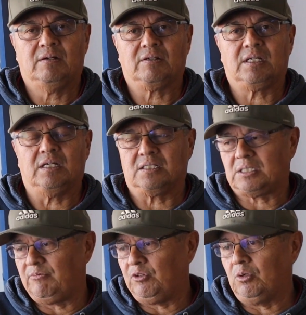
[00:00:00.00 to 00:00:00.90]
Okay,
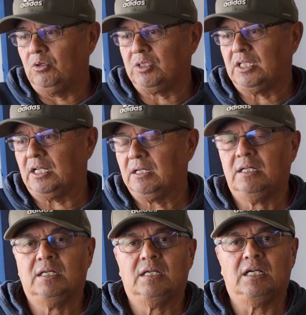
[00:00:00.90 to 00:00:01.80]
except you're looking at
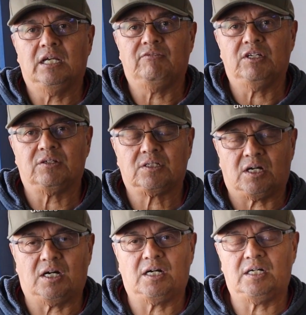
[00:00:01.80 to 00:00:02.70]
heavy
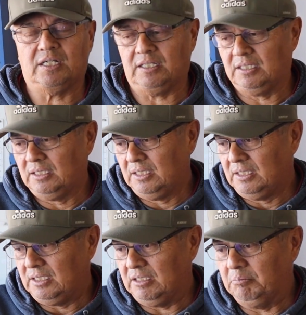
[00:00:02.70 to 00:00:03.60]
car and
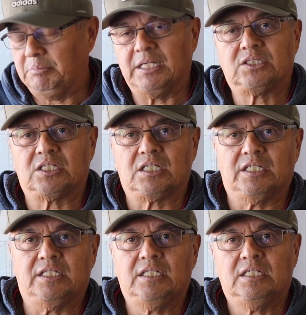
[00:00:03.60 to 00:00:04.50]

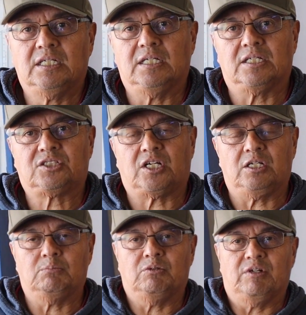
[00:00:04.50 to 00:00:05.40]
basically trying
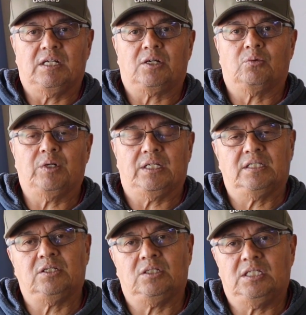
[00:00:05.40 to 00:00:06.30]
to move a lot of weight.
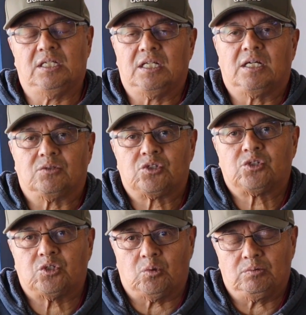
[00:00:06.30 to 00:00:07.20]
Then you need a lot of
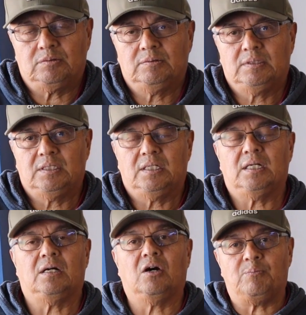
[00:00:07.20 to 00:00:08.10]
stroke.
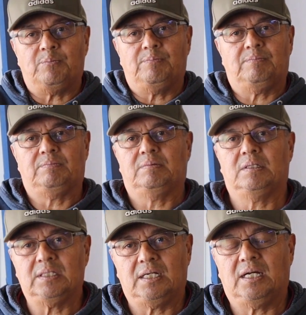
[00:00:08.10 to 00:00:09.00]
Oh!
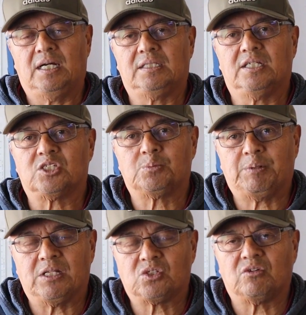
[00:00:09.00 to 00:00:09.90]
At the
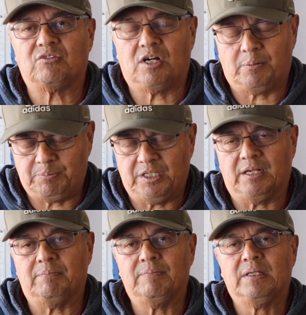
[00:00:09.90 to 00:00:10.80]
expense of
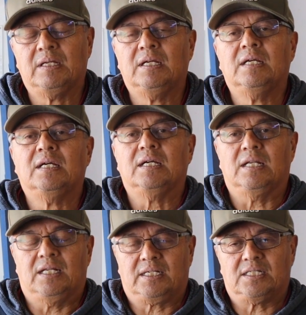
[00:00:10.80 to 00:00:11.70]
RPM.
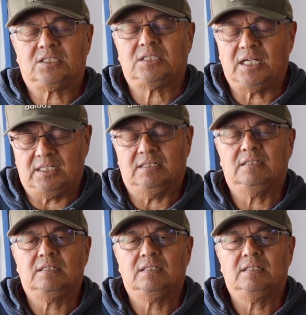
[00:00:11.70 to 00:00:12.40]
And like I stated,